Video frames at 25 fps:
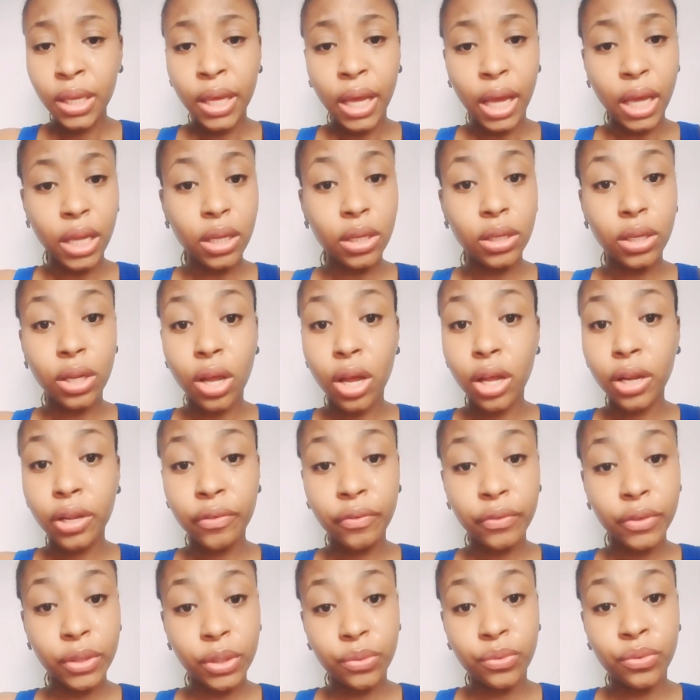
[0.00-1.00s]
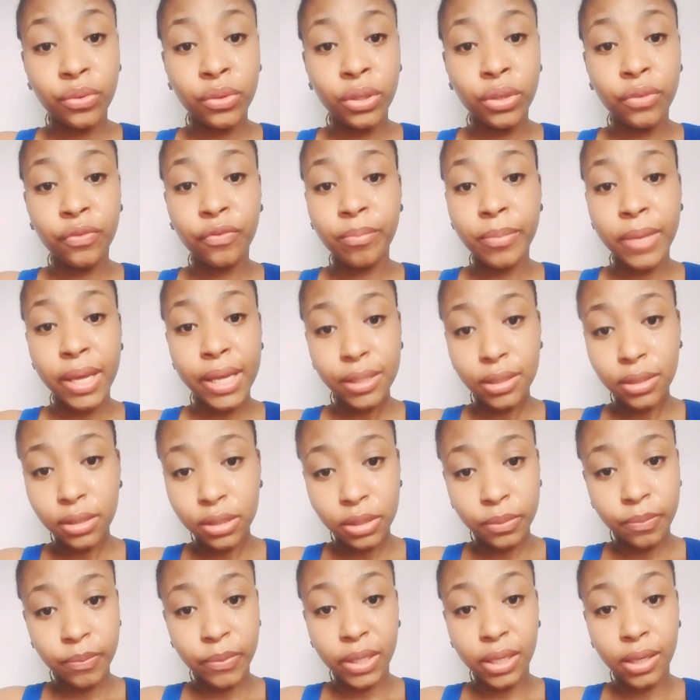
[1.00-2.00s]
And a lot of you, you've
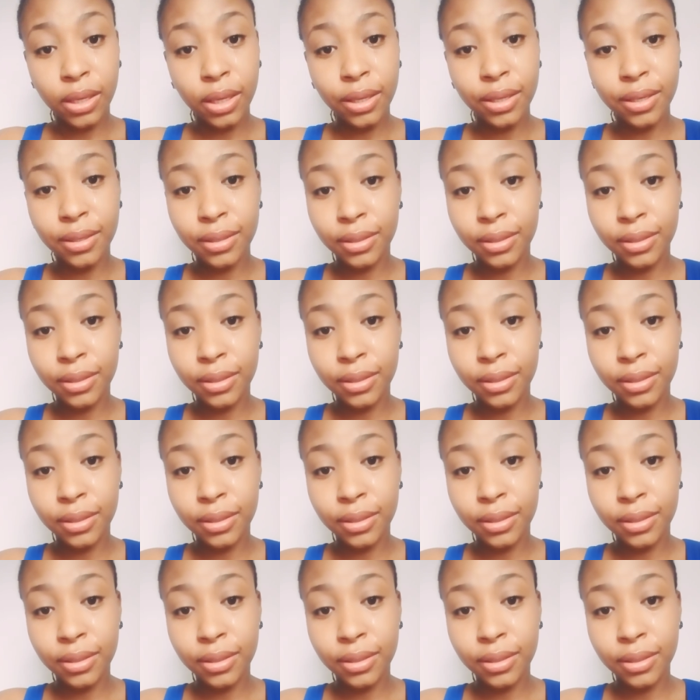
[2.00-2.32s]
messaged me.